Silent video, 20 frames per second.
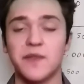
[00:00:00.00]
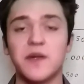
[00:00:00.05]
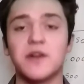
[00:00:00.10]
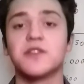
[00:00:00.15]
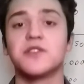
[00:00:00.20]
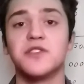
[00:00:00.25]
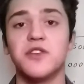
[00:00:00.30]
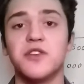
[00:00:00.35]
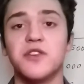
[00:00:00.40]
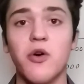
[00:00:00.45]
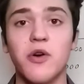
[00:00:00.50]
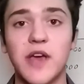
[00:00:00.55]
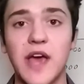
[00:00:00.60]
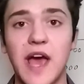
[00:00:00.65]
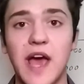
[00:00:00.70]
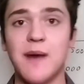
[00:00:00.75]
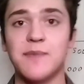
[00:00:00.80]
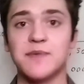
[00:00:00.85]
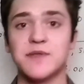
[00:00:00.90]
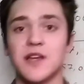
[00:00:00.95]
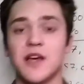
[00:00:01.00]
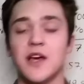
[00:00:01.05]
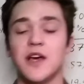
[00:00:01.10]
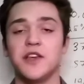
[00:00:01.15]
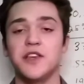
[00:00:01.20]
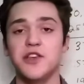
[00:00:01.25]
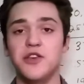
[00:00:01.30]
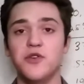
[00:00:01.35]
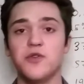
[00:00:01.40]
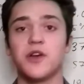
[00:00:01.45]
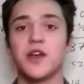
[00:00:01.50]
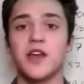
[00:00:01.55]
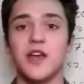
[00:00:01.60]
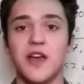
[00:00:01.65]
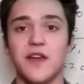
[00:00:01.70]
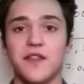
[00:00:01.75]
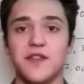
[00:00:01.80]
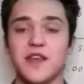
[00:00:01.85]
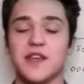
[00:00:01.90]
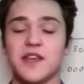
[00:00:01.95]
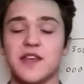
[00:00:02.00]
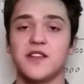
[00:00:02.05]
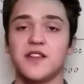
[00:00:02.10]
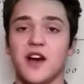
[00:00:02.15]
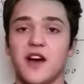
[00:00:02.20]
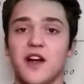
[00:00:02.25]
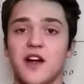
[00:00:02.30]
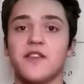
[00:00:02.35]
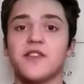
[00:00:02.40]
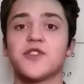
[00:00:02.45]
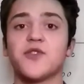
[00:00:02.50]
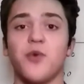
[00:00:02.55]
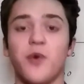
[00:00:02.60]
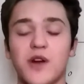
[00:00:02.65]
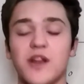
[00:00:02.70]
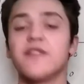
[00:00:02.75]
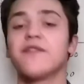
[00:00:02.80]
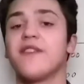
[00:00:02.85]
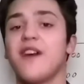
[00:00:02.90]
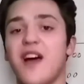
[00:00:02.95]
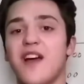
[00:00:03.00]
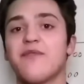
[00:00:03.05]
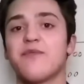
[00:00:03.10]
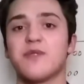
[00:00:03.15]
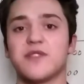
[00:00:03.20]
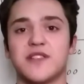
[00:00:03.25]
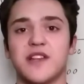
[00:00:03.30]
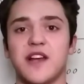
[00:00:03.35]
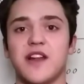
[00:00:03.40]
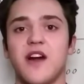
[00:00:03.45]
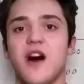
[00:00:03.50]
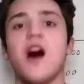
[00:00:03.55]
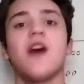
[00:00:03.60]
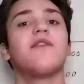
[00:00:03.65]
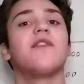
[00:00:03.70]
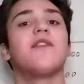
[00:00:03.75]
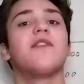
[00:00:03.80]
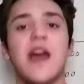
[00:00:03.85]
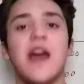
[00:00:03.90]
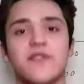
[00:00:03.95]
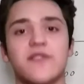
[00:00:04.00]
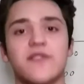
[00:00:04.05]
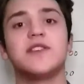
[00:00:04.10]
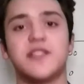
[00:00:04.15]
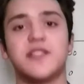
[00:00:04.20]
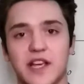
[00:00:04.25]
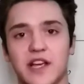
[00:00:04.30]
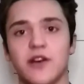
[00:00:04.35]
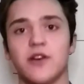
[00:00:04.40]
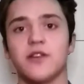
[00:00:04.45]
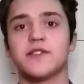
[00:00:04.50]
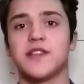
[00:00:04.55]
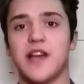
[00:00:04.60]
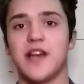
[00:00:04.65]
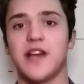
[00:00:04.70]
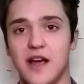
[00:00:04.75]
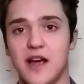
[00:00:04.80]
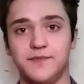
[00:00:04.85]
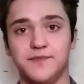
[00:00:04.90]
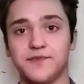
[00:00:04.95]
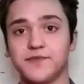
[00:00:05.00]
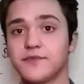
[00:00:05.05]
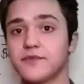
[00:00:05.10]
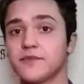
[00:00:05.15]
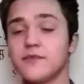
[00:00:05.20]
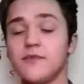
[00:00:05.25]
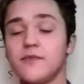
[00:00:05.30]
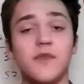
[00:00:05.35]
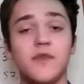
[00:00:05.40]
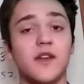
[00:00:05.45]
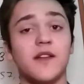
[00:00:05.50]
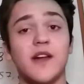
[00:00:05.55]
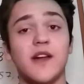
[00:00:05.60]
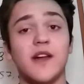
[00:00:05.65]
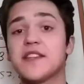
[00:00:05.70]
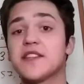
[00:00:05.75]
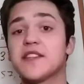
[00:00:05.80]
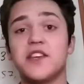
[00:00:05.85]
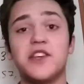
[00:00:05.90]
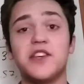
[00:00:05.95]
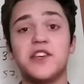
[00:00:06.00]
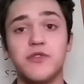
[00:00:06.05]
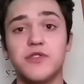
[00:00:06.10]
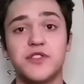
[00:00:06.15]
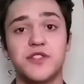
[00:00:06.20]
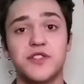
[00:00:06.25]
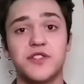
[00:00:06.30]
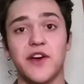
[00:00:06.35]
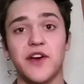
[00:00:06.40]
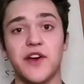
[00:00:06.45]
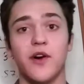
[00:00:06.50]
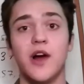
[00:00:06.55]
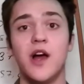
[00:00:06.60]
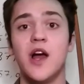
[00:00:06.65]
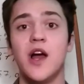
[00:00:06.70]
There's no caps. You can get this done 25% off every single time. That's a huge deal.